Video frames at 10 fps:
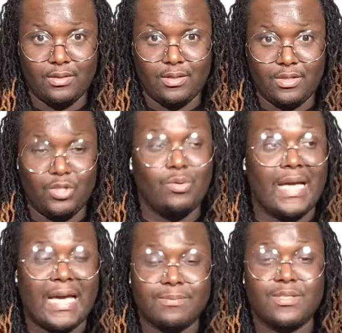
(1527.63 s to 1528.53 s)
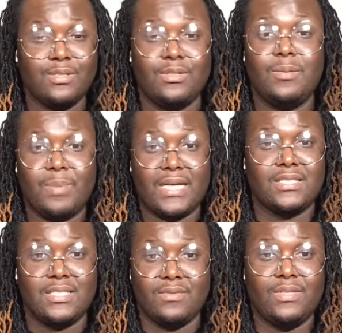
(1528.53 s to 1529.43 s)
You absolutely
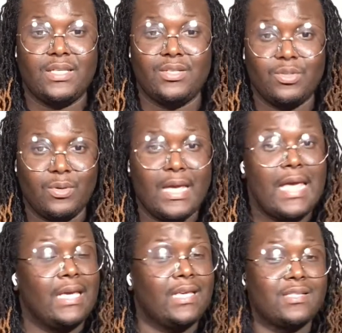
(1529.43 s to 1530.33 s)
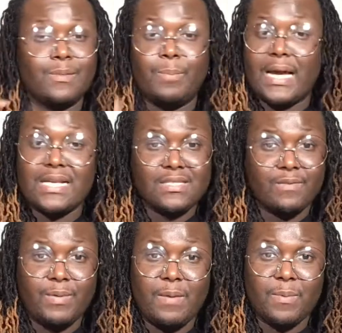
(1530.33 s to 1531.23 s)
positively can do it. Get some positive
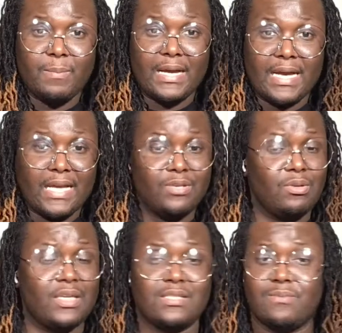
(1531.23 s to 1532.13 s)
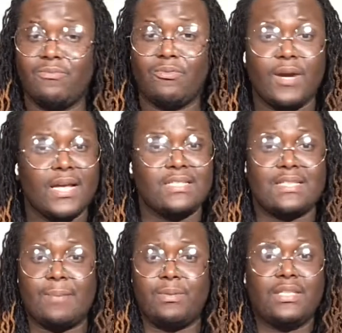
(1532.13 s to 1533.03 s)
people behind you. Get some friends
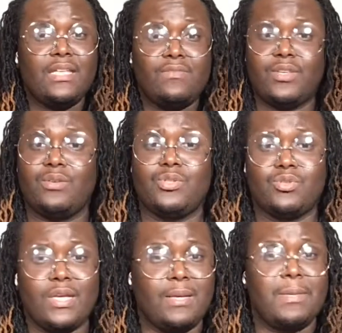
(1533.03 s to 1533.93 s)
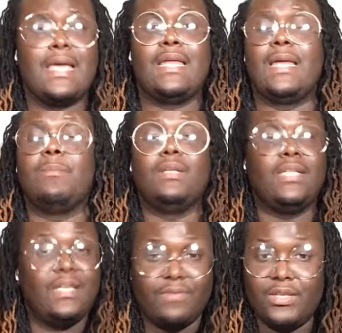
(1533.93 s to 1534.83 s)
that believe in your dream, that
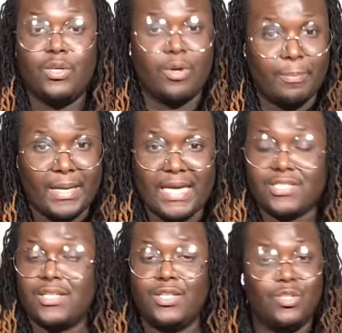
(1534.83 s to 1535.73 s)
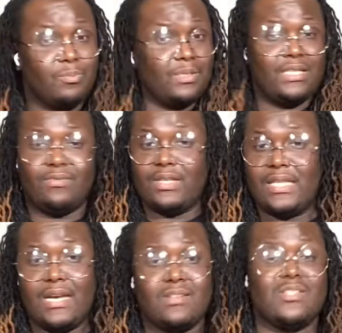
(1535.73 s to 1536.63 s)
believe in your passion, and you believe in
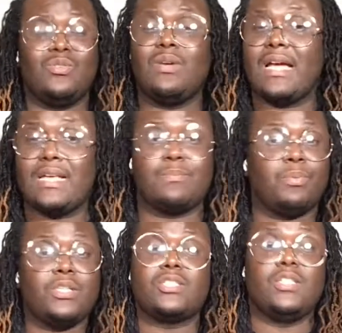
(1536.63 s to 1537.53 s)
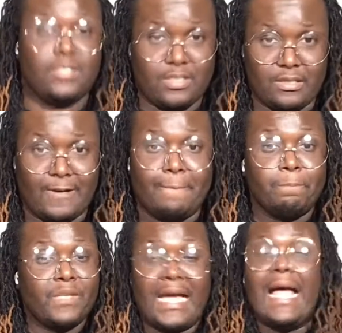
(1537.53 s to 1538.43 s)
theirs, and you guys push each other.
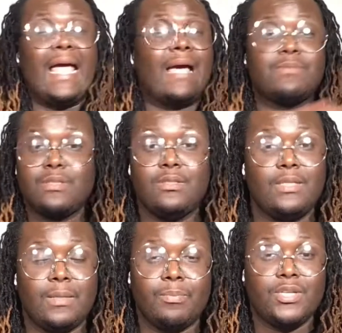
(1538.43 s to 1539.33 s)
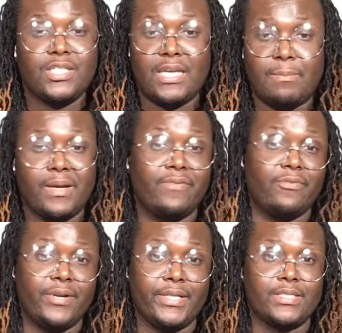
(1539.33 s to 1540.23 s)
I absolutely appreciate my
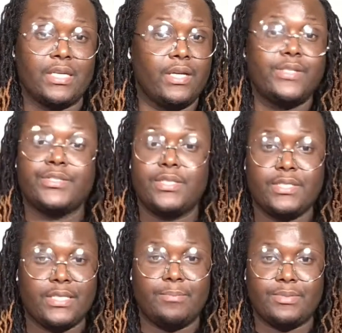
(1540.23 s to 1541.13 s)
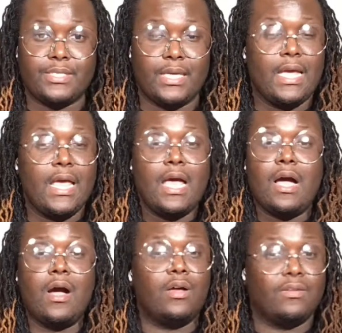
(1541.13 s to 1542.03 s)
friends 110%.
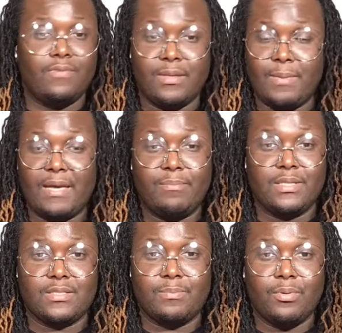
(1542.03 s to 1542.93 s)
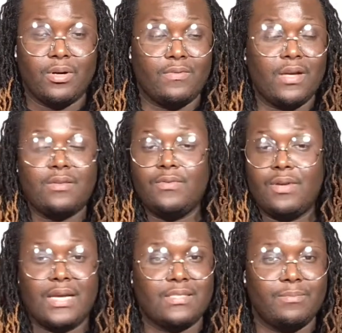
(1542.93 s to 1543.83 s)
All of them have been supportive. All of you
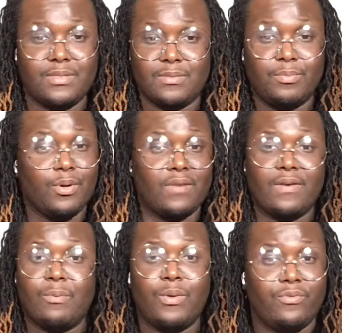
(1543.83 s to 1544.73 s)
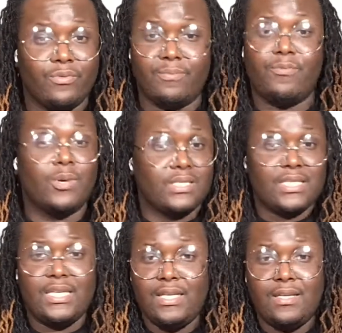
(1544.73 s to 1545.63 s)
guys have been supportive. I went from
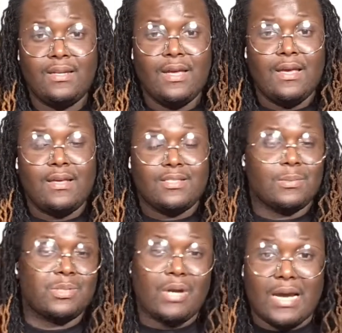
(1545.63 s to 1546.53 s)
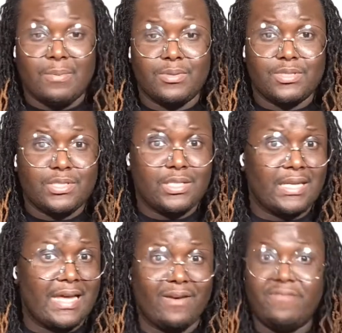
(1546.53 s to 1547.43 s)
14 subscribers to
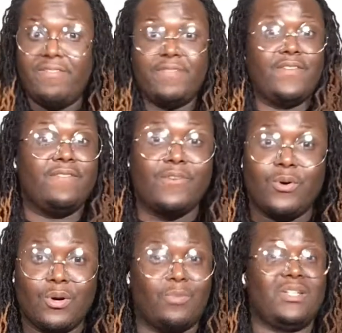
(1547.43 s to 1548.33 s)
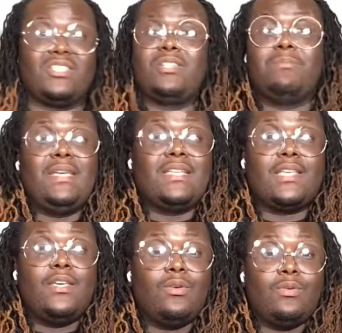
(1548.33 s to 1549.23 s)
now 54, which to me is
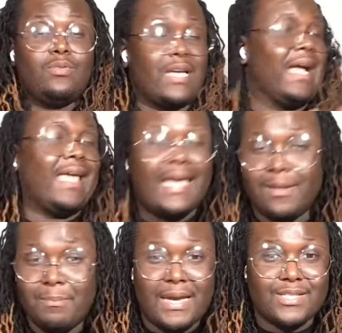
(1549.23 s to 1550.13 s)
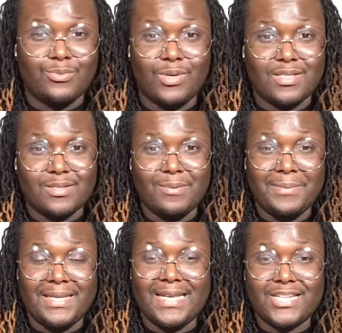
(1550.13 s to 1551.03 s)
huge. I can't imagine what it's going to
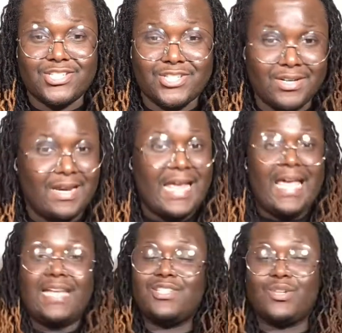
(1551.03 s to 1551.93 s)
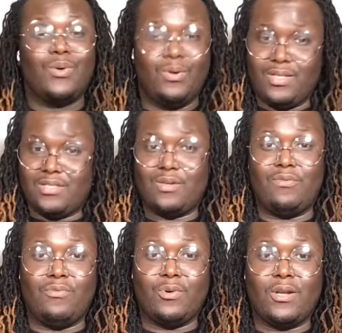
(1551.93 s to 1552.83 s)
be next year, and so on and so
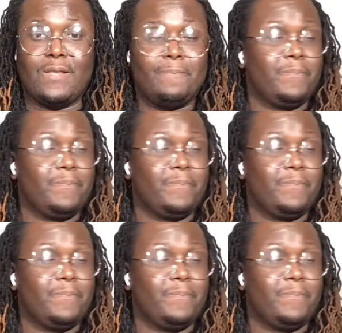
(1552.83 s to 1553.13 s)
forth.